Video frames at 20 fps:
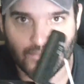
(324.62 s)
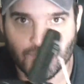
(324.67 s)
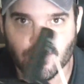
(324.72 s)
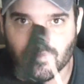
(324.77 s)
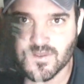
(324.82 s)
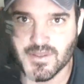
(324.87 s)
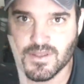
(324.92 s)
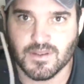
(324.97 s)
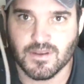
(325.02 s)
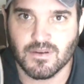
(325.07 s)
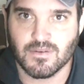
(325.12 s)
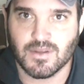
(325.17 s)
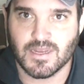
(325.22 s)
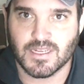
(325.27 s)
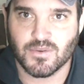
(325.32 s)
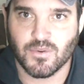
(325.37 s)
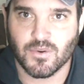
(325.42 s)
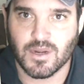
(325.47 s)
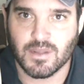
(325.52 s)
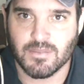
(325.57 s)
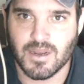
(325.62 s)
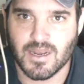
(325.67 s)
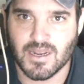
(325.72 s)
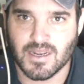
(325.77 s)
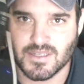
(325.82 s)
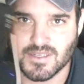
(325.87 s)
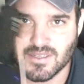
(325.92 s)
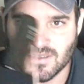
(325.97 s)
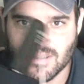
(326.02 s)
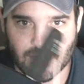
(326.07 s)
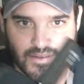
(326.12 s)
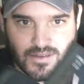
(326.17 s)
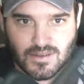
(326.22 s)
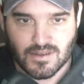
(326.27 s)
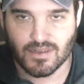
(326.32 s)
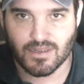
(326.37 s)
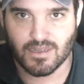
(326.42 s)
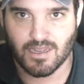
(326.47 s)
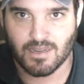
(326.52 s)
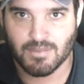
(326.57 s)
you know like twenty bucks.
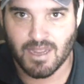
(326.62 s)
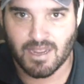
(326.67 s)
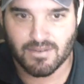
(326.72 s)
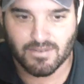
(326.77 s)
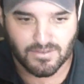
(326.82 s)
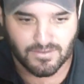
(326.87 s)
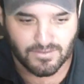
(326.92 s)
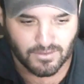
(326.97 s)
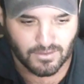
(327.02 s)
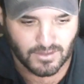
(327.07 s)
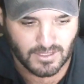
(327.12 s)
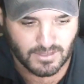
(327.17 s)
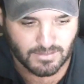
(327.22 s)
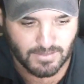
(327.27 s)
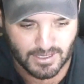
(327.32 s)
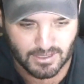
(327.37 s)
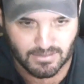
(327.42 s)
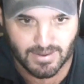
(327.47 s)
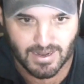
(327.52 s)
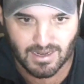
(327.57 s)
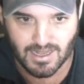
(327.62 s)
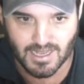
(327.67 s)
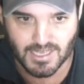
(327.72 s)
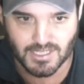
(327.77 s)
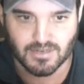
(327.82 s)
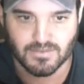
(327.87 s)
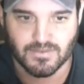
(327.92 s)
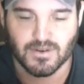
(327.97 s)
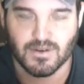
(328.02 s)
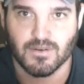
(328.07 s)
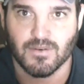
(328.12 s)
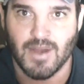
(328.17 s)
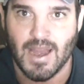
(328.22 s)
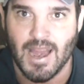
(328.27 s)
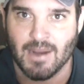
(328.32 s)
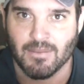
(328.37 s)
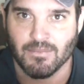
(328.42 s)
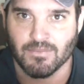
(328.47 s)
I mean I have a full spectrum analyzer for ham